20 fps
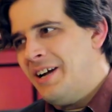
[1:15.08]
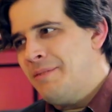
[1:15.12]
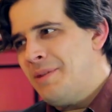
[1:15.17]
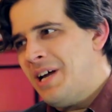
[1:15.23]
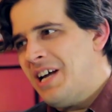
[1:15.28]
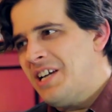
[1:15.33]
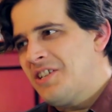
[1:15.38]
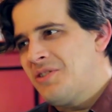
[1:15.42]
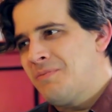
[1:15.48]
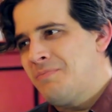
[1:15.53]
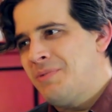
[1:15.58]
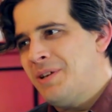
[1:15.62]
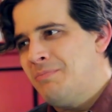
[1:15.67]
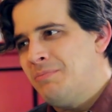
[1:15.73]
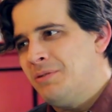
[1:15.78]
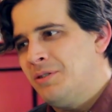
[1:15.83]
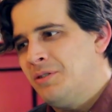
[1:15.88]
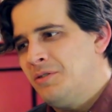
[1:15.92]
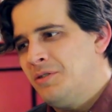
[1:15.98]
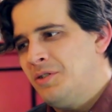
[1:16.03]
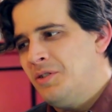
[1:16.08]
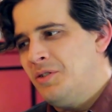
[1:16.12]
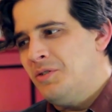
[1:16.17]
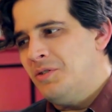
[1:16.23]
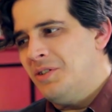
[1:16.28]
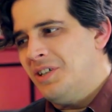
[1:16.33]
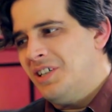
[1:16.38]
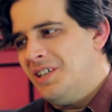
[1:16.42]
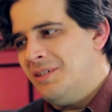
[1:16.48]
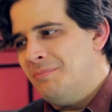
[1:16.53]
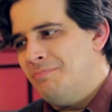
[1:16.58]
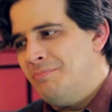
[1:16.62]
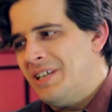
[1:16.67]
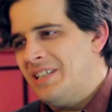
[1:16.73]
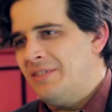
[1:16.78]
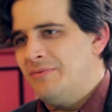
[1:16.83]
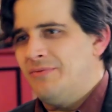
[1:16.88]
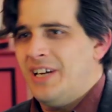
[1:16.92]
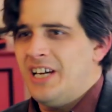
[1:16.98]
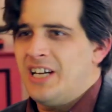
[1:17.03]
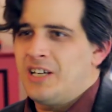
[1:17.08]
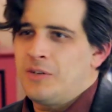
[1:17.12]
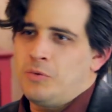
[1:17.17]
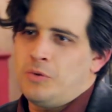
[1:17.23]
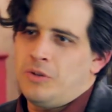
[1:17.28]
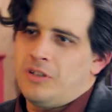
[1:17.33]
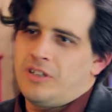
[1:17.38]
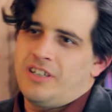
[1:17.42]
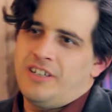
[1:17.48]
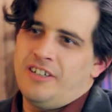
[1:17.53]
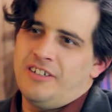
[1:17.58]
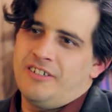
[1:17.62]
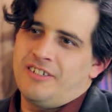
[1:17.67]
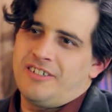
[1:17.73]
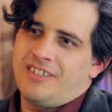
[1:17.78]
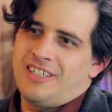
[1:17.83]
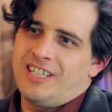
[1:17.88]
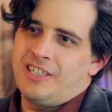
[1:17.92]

I imagine people who do medevac work here